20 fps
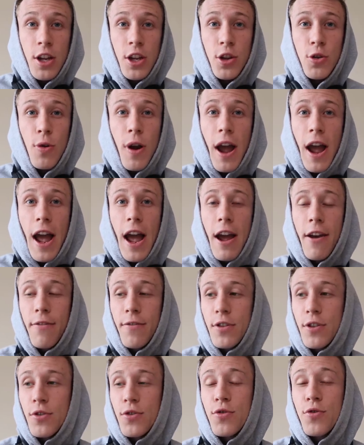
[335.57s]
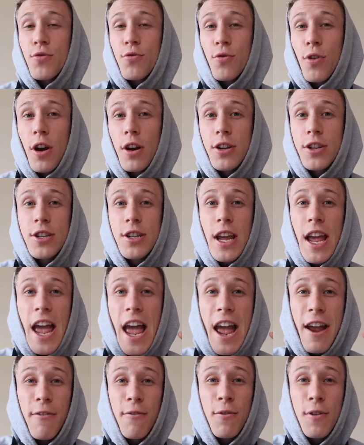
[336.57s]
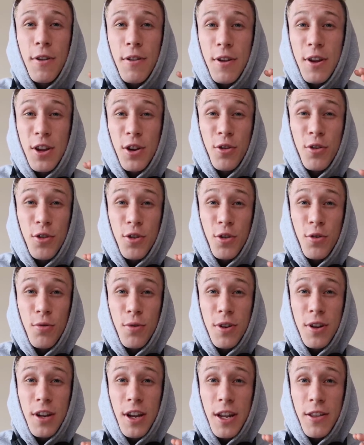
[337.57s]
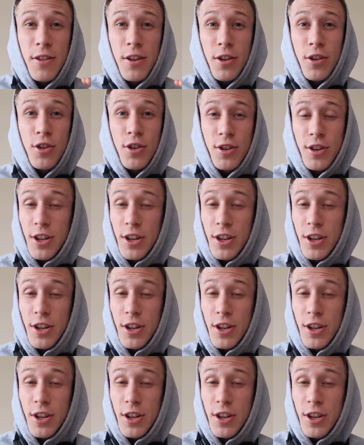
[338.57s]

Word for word: You have to trust everything you're doing in